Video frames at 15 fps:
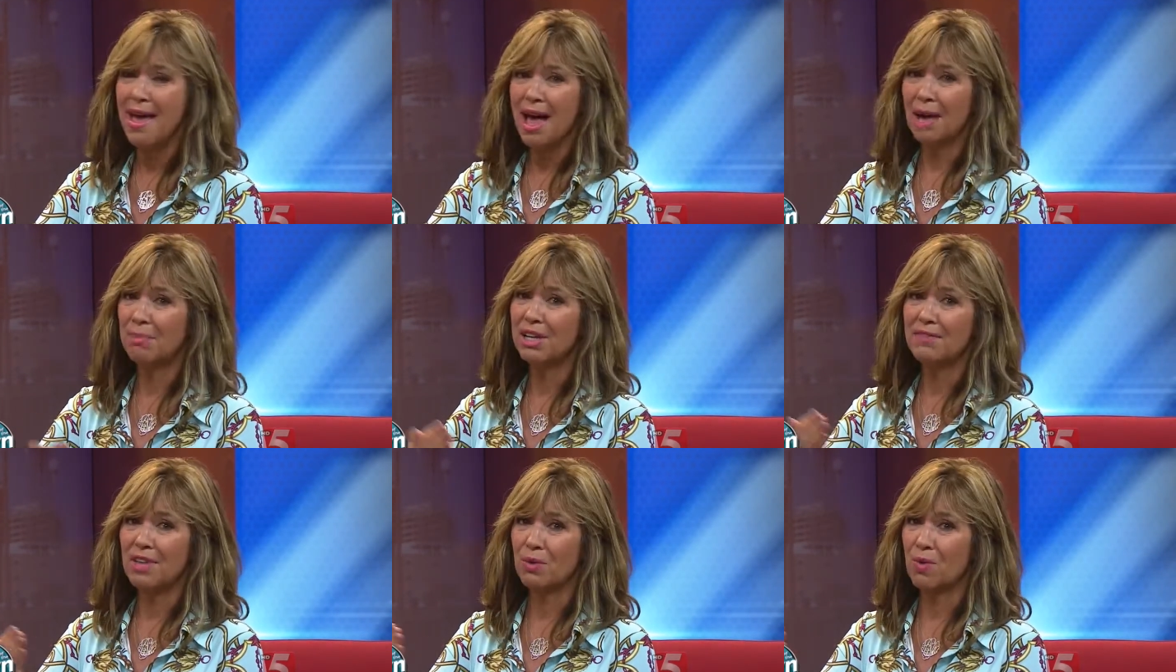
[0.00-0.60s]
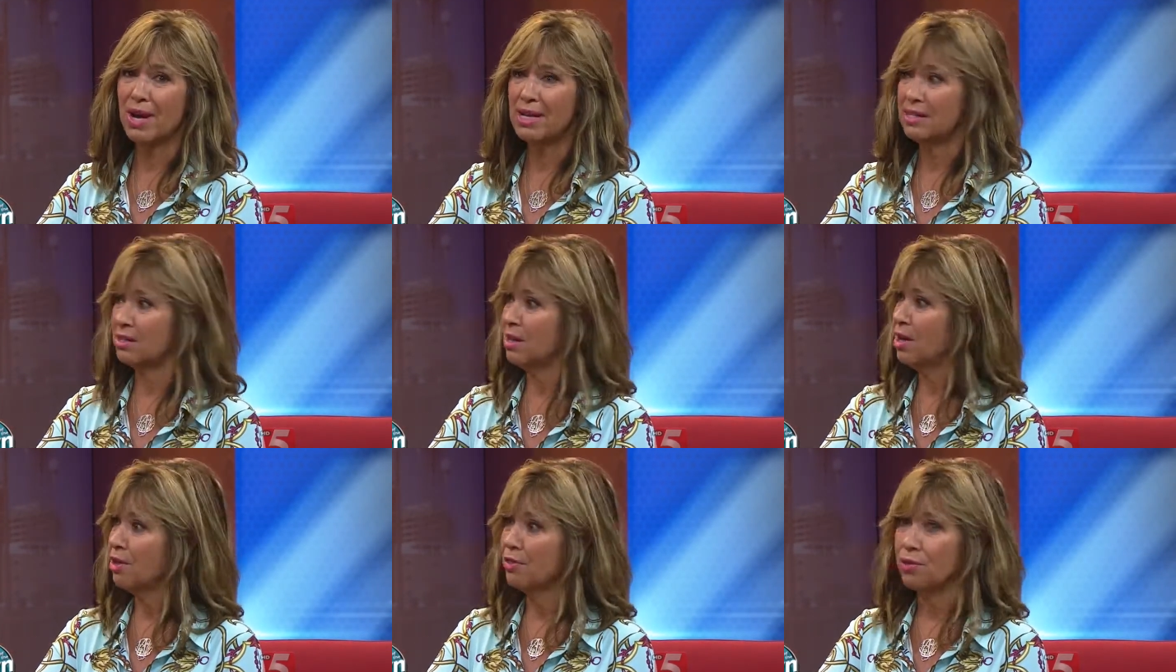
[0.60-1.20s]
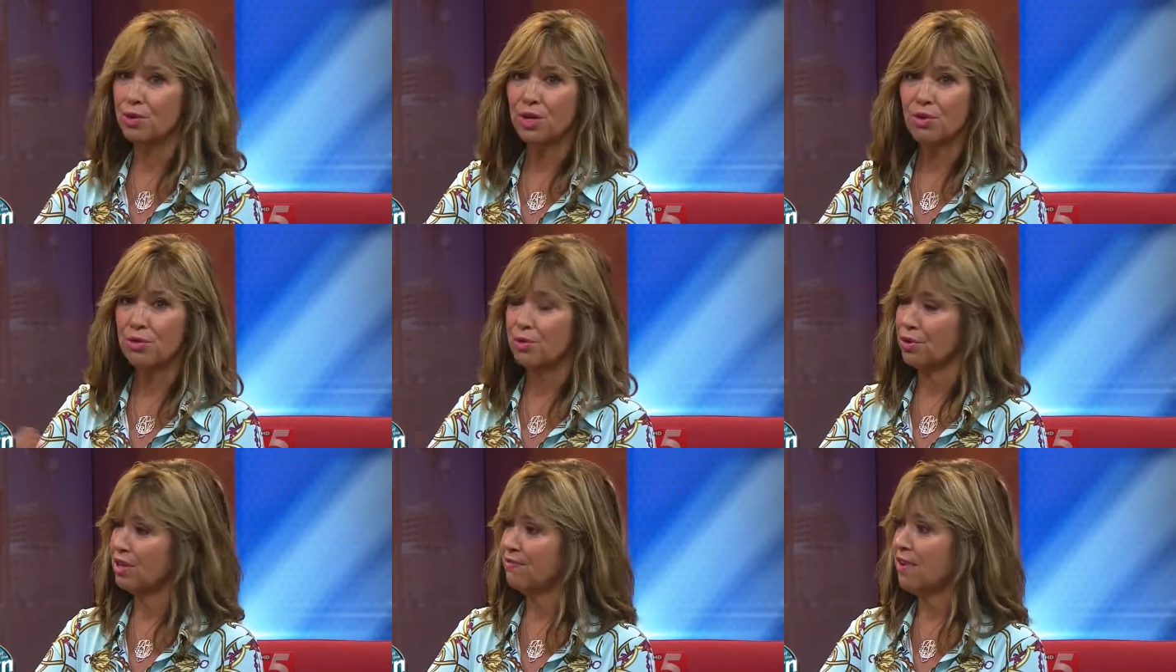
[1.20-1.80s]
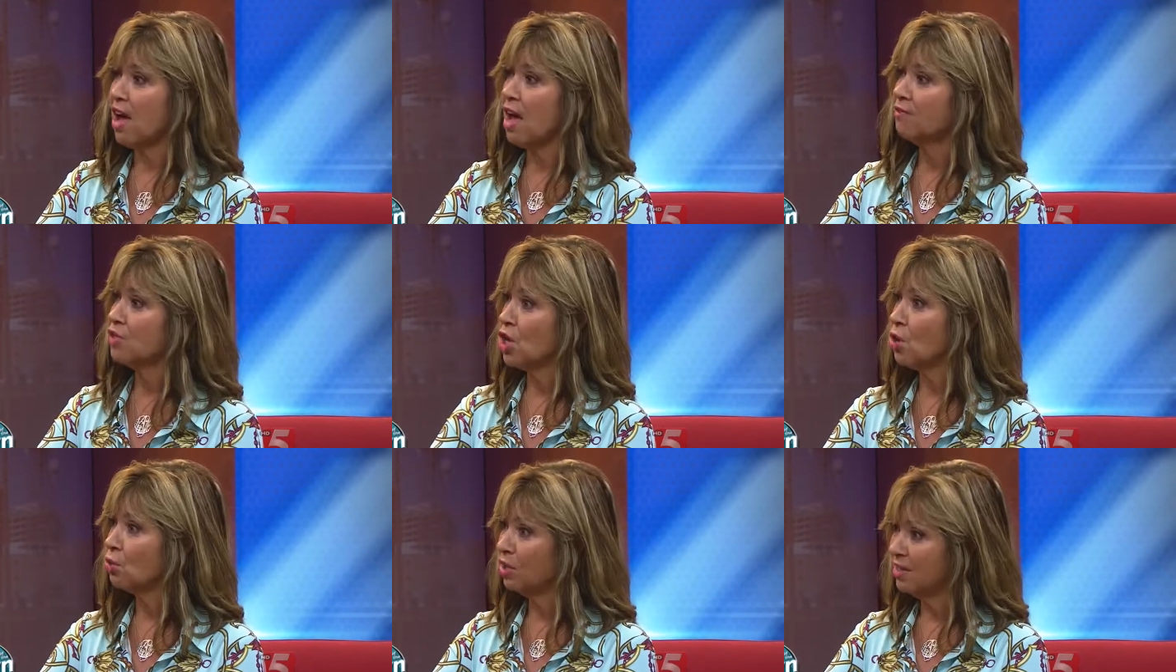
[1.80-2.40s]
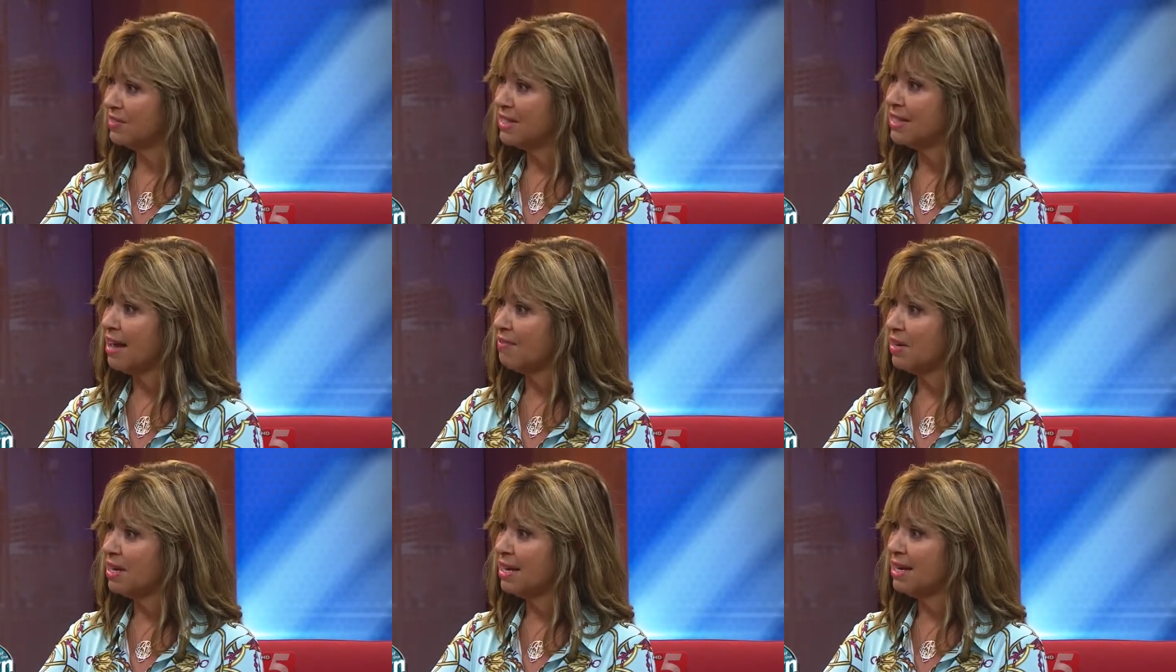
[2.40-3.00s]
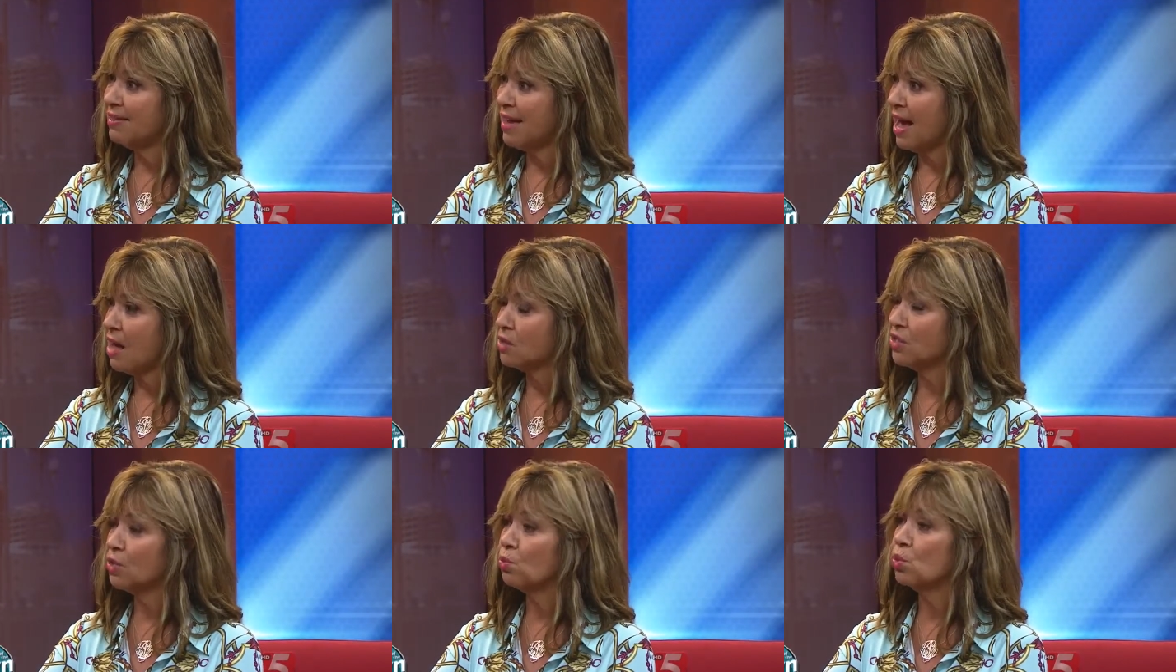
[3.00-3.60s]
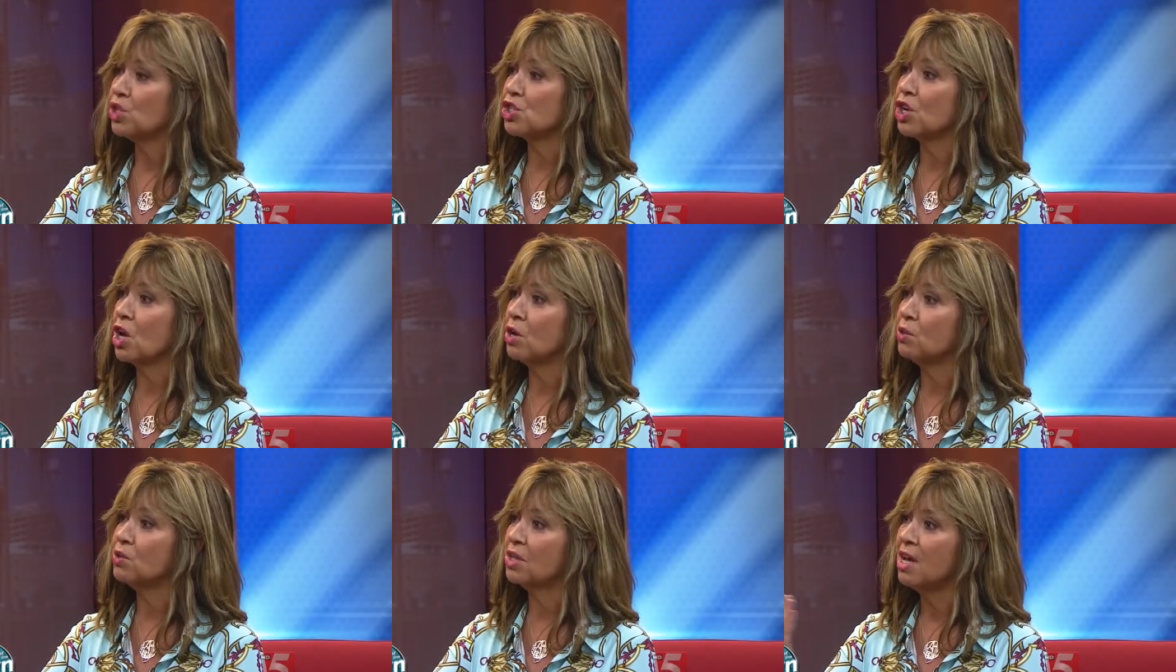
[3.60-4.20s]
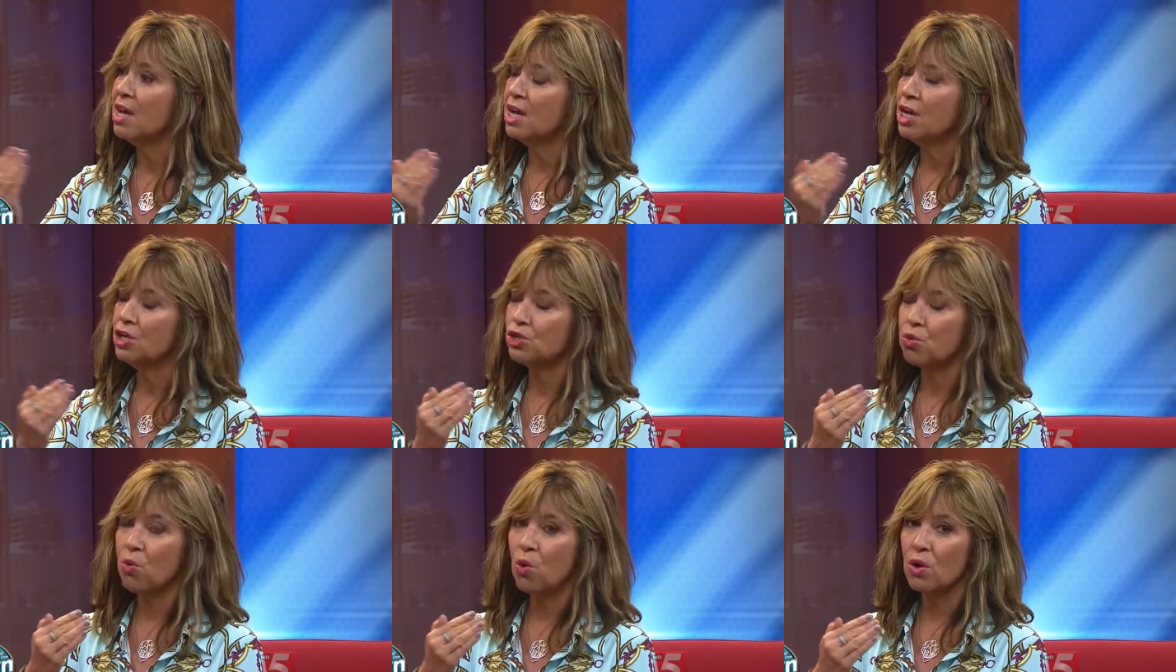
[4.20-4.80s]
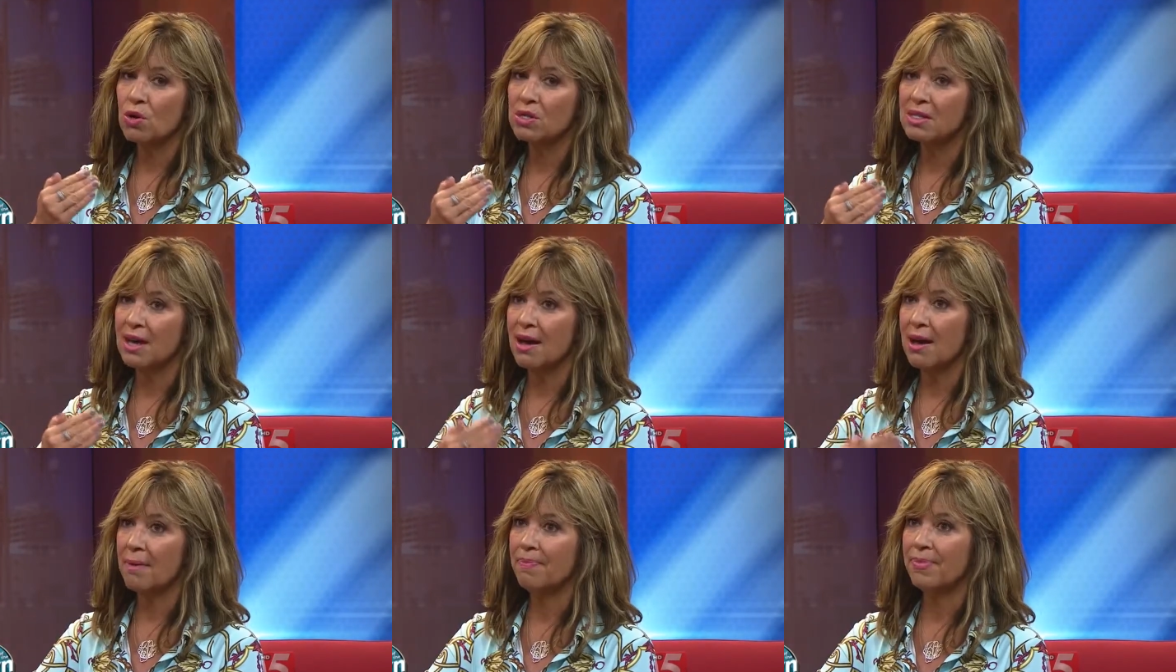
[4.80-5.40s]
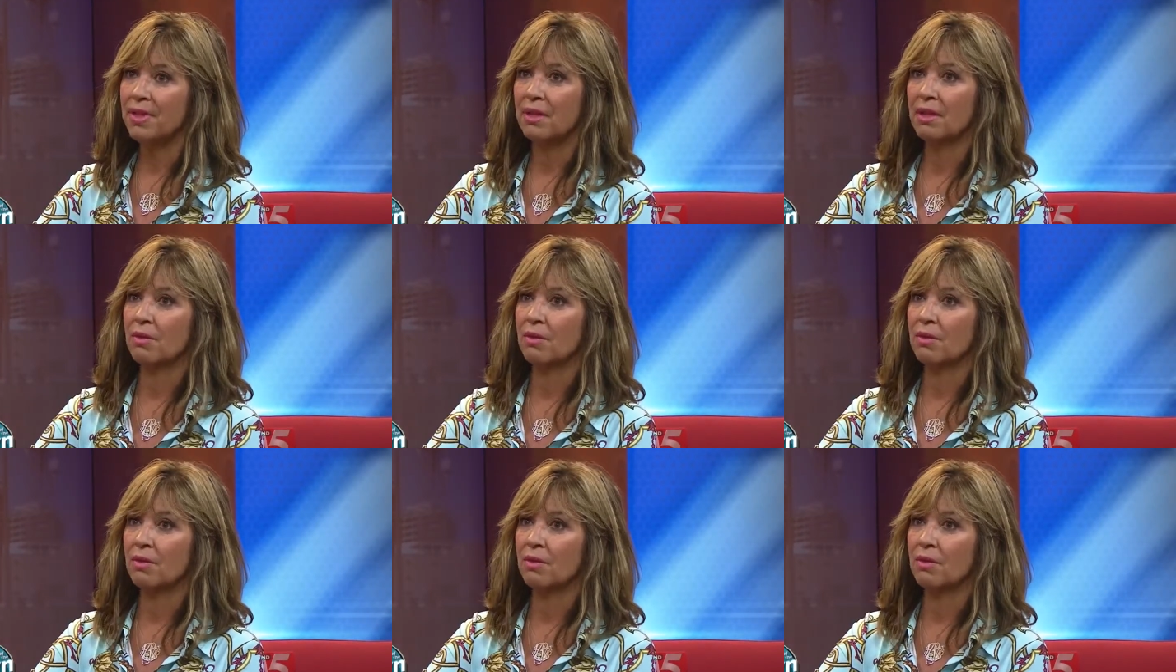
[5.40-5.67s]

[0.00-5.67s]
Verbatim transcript: I believe they raised 30 or 35, total of 70,000, which goes towards um,